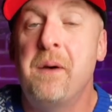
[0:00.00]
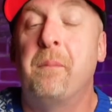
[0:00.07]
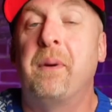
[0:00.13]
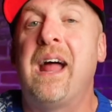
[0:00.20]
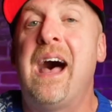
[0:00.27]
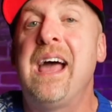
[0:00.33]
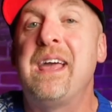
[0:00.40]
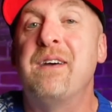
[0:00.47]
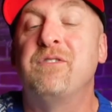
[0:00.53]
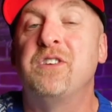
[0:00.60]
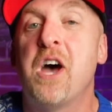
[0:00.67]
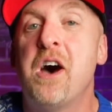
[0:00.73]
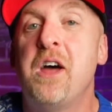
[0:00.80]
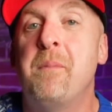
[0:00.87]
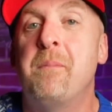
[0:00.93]
But I have
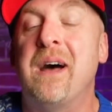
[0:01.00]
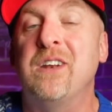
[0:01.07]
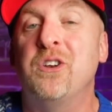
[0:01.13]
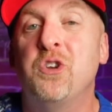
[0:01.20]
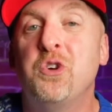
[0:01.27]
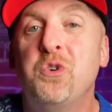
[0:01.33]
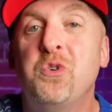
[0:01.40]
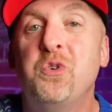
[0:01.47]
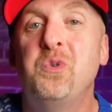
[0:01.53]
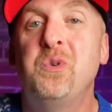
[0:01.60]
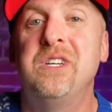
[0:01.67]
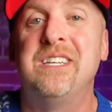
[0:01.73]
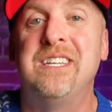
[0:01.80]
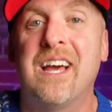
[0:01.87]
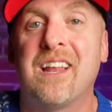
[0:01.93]
done my due
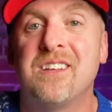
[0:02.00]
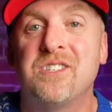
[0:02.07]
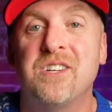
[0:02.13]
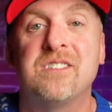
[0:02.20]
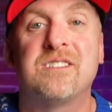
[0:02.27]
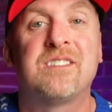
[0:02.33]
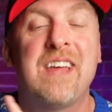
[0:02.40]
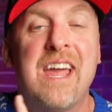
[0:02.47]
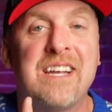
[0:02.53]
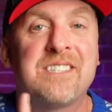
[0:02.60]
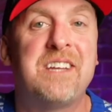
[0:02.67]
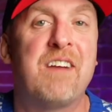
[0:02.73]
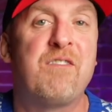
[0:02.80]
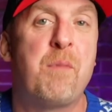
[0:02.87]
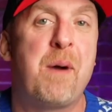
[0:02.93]
diligence. Thanks
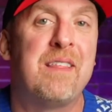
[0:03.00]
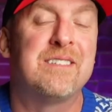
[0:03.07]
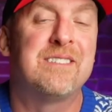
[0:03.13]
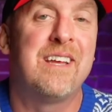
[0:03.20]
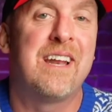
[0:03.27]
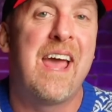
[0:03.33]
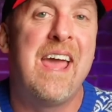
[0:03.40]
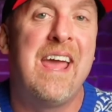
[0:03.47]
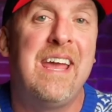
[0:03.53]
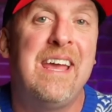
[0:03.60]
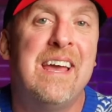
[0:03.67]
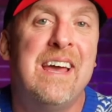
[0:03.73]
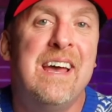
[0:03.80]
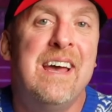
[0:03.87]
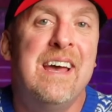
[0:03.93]
to everybody that said, hey,
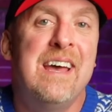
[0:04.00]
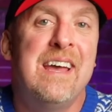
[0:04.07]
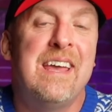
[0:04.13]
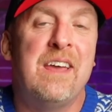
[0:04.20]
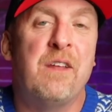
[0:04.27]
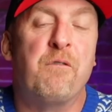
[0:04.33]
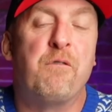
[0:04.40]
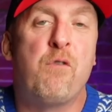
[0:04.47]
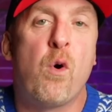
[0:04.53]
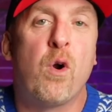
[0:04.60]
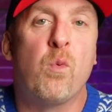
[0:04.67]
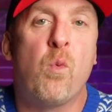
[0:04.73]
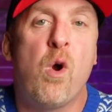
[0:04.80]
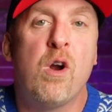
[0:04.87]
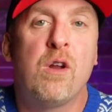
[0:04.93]
in Fort
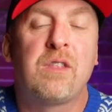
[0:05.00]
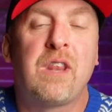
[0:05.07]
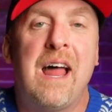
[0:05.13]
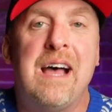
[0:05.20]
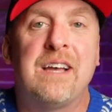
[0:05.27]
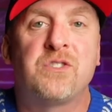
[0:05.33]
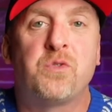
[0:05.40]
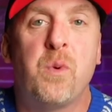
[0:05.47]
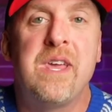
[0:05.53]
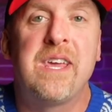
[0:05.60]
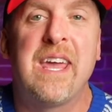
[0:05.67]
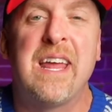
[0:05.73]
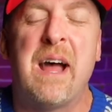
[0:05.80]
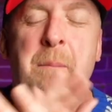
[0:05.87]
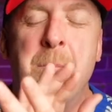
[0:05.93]
Worth last
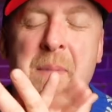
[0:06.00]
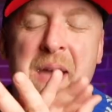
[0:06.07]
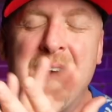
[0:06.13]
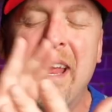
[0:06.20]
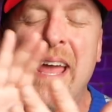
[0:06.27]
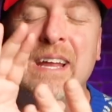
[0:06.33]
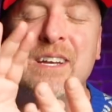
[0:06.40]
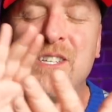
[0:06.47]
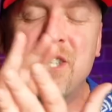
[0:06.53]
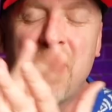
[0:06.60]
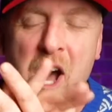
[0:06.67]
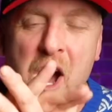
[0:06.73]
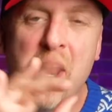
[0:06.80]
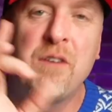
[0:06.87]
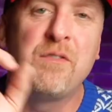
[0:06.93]
weekend, I met a
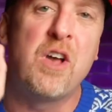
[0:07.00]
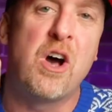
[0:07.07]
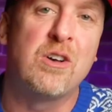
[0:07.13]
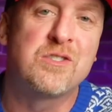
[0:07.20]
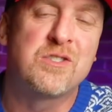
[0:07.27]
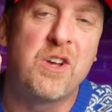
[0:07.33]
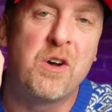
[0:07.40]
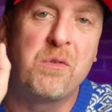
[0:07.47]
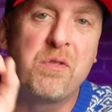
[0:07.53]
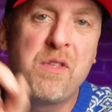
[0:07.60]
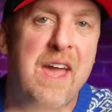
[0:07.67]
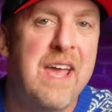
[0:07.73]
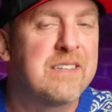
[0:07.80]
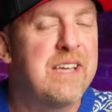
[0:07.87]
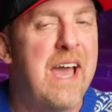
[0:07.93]
ton of y'all. So
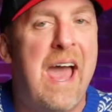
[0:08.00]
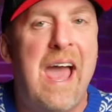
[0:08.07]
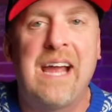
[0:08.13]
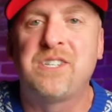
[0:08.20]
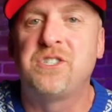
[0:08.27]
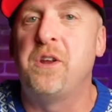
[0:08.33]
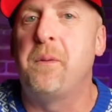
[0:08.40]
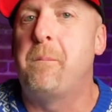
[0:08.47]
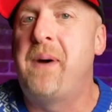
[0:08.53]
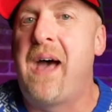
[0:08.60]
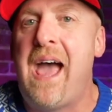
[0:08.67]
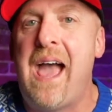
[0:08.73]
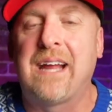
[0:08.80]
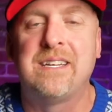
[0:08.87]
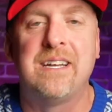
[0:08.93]
thanks.
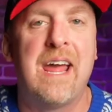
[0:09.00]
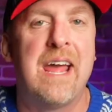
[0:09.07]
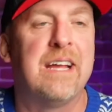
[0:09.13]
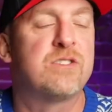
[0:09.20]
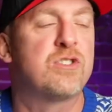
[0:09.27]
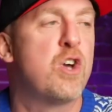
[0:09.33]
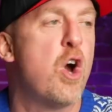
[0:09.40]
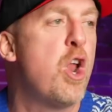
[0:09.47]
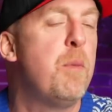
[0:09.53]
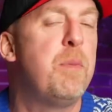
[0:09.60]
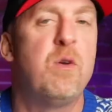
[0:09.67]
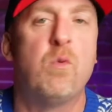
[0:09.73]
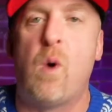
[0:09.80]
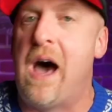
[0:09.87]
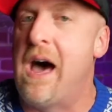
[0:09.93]
Action-packed today. It's going to
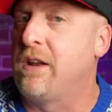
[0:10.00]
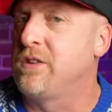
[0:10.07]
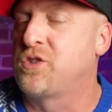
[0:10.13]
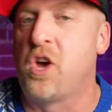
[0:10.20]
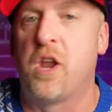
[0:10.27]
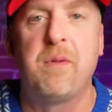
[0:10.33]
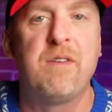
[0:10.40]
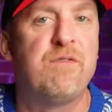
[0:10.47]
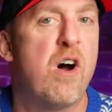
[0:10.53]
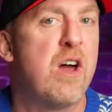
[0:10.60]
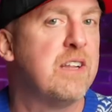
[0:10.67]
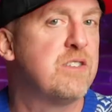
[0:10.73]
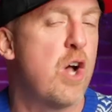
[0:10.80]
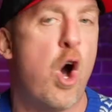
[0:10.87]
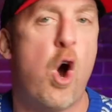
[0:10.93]
be wild. It's going to be fun.
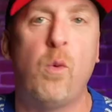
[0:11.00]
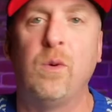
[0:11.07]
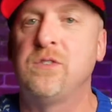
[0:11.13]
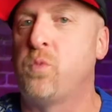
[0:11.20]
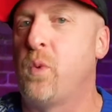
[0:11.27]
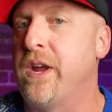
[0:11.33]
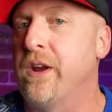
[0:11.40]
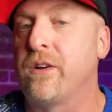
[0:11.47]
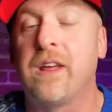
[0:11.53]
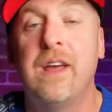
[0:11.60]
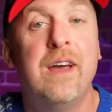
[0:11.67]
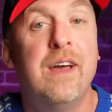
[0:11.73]
It's always weird.